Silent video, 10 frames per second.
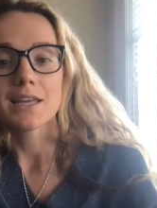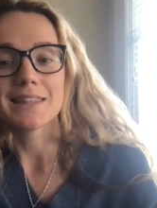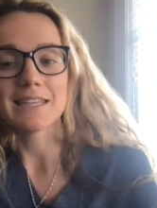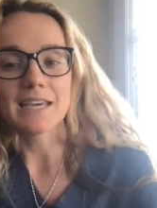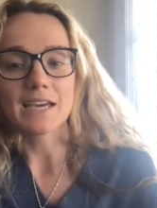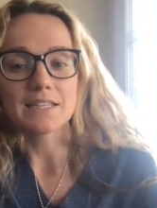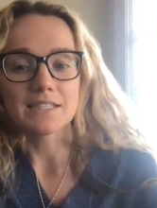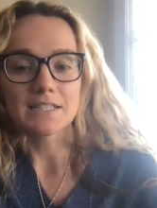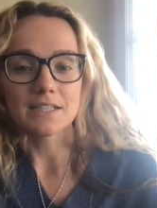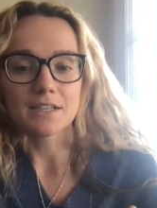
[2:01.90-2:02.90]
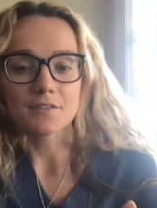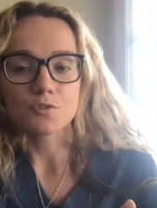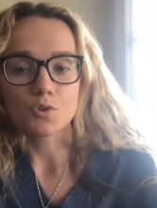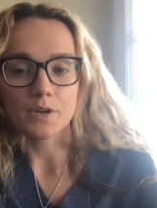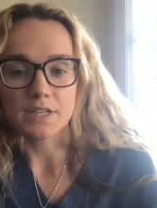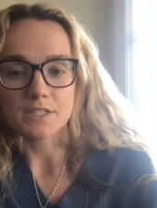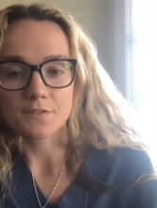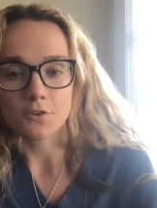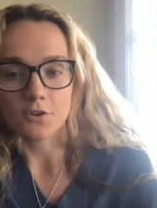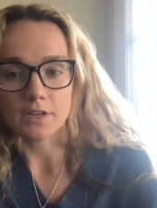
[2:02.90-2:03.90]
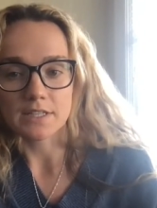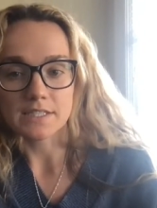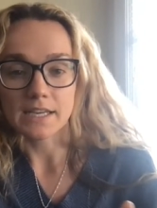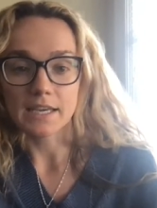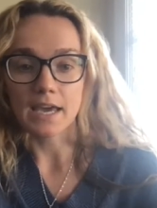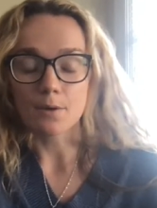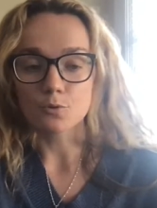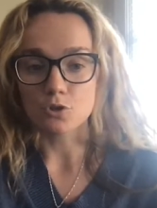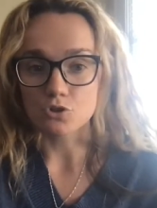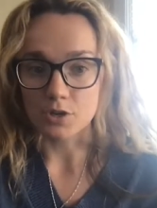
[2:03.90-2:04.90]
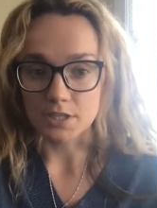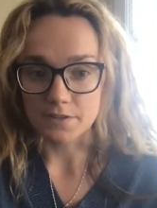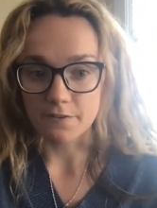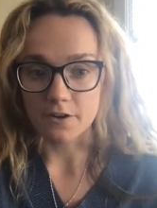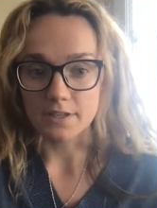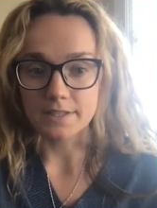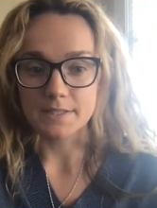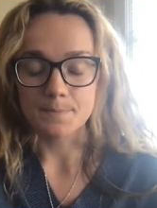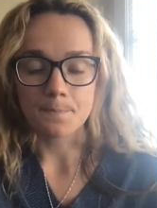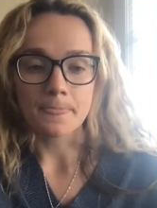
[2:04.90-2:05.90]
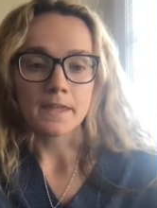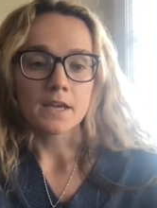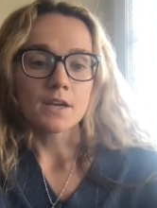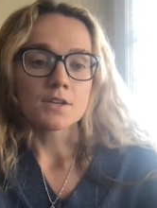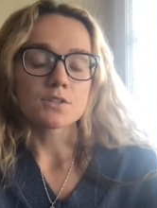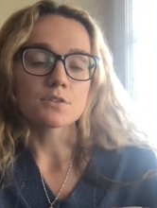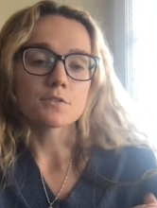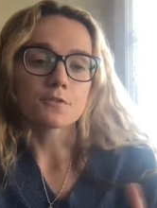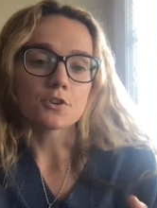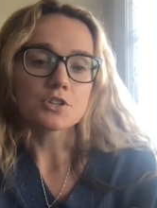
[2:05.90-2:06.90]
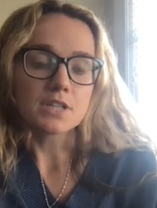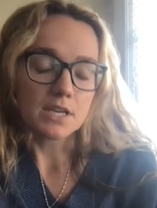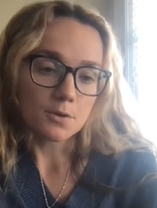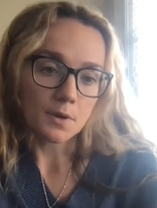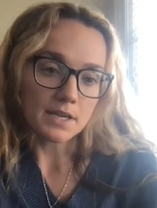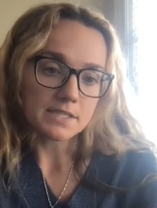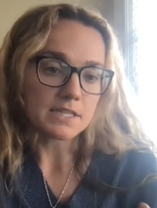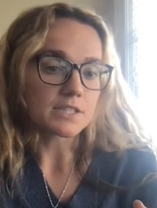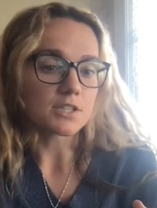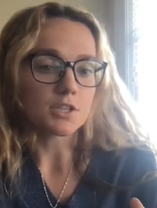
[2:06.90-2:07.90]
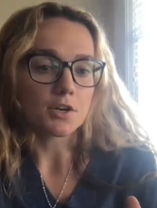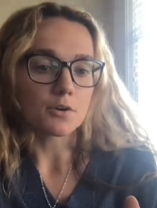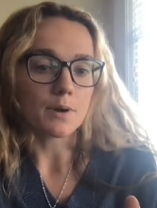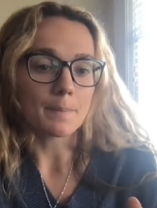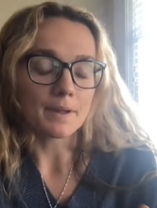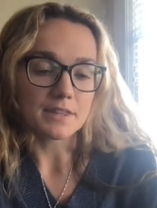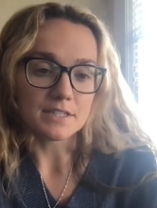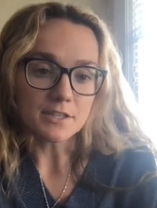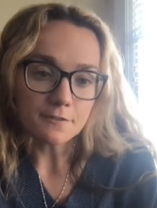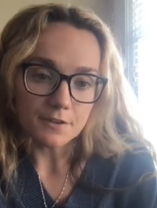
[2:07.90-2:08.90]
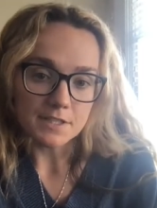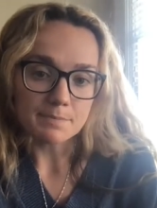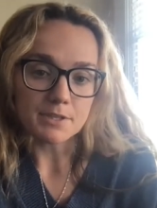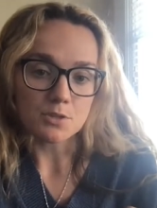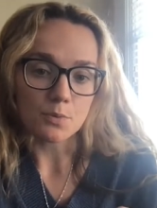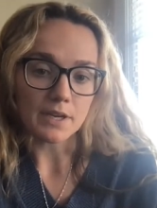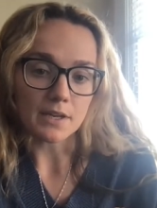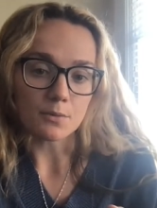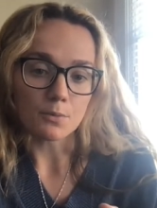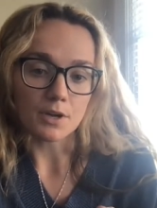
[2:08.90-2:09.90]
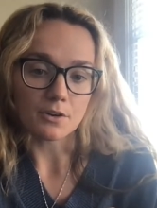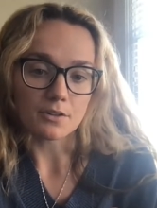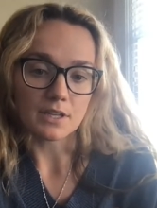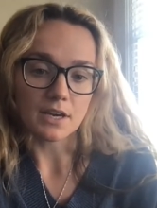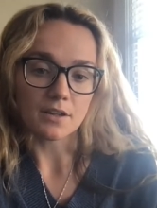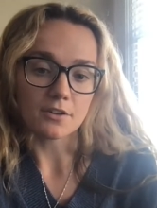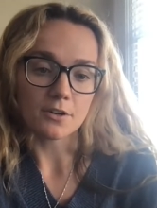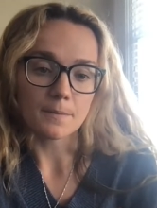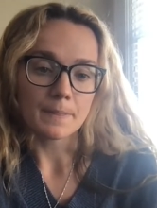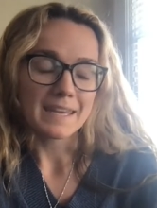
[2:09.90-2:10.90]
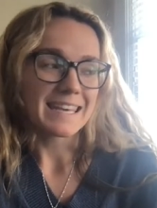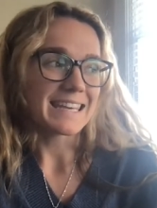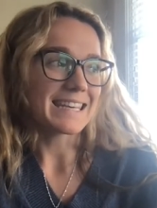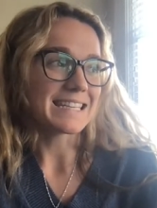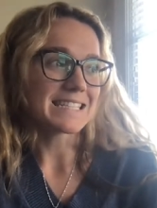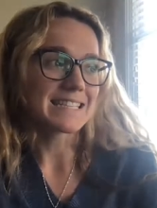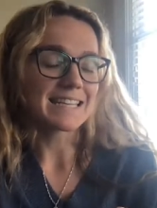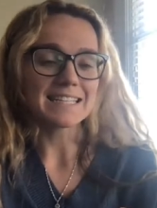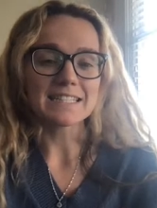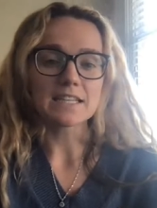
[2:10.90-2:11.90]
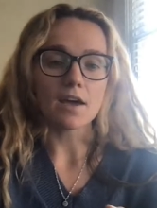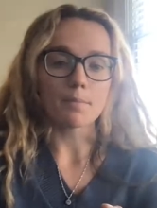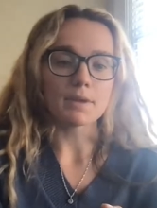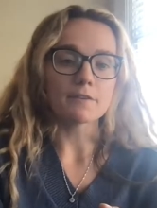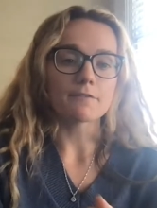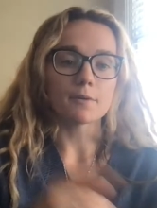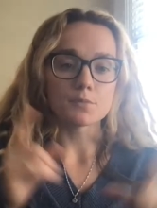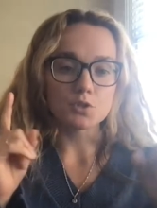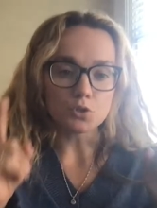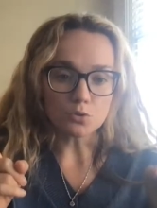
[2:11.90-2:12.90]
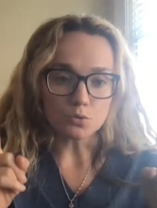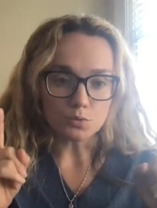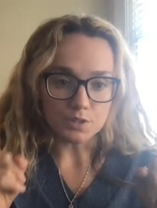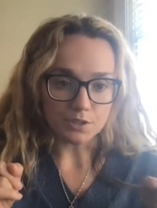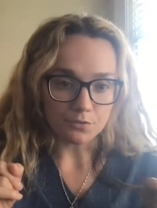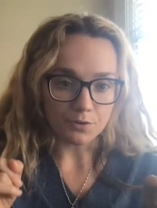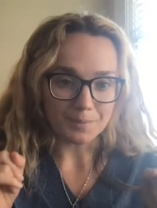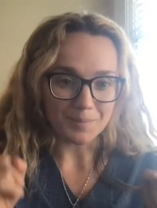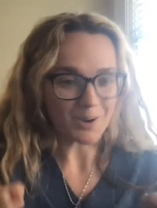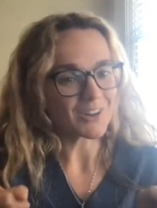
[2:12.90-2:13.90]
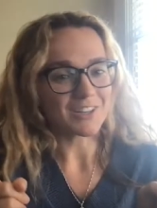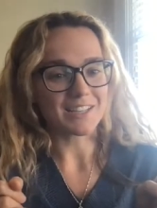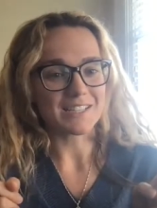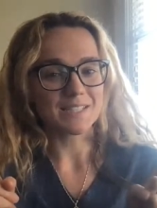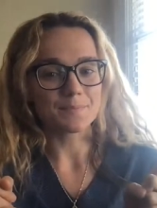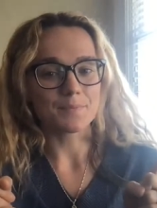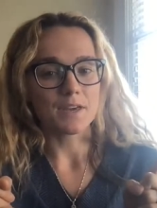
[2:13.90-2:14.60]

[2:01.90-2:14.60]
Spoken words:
the idea of transference and countertransference. So the first thing you guys need to know about the difference between one or the other is that it's coming from two different parties.